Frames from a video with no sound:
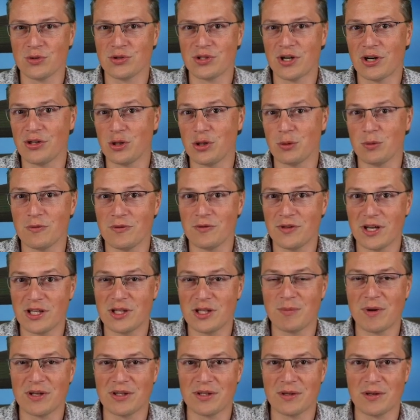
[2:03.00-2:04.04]
So starting with
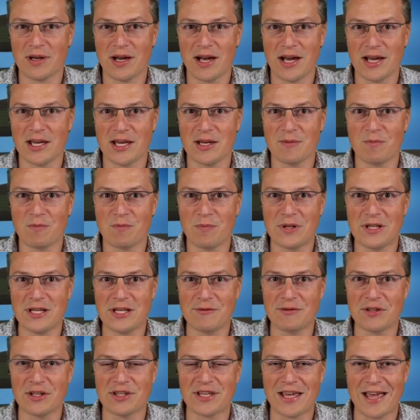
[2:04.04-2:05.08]
that, but I
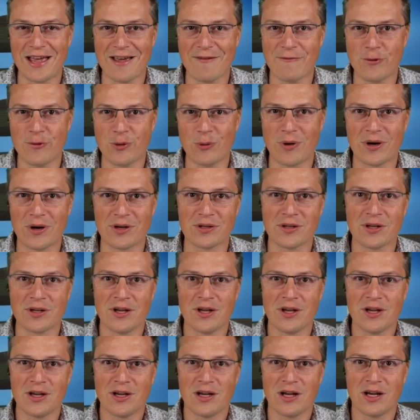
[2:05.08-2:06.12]
believe that everyone
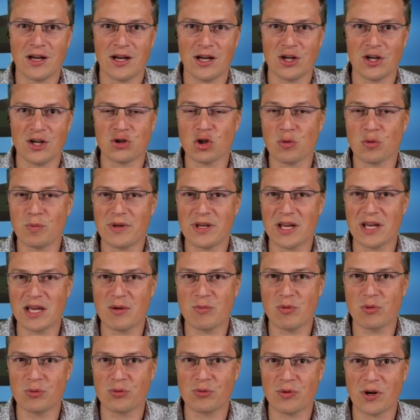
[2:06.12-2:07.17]
should be
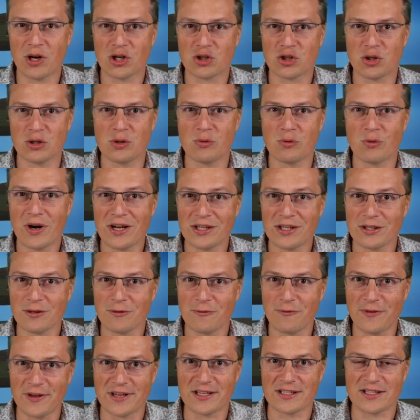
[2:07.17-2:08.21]
able to actually
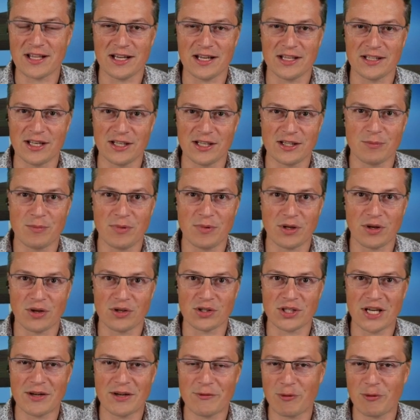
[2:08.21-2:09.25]
write things like that
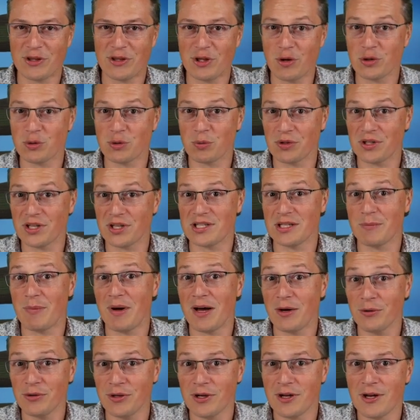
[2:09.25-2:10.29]
because everyone knows what it's
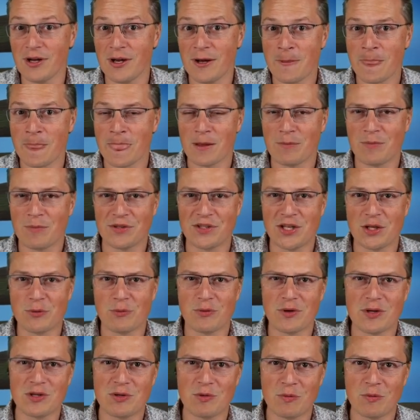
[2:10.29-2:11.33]
about. But
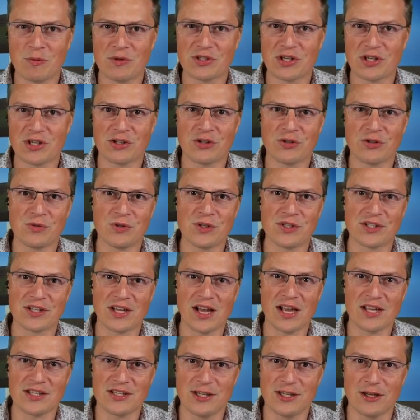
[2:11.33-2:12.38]
then when we start
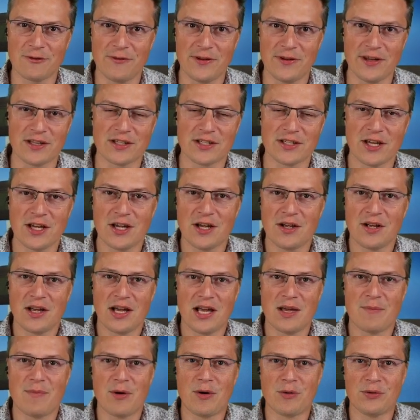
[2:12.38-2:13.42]
discussing things
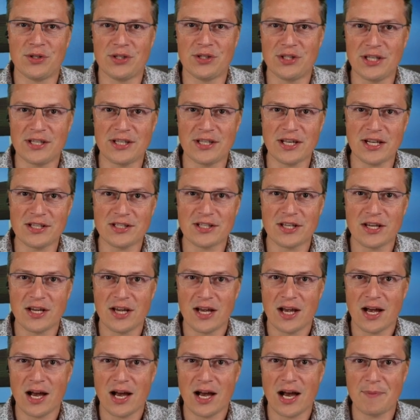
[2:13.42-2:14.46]
about the details,
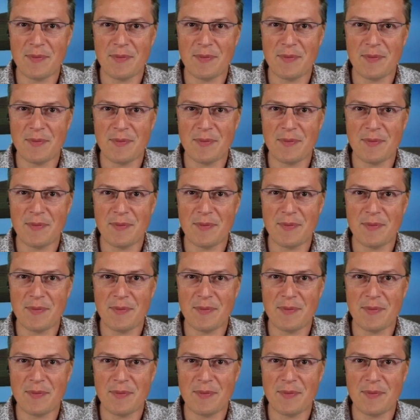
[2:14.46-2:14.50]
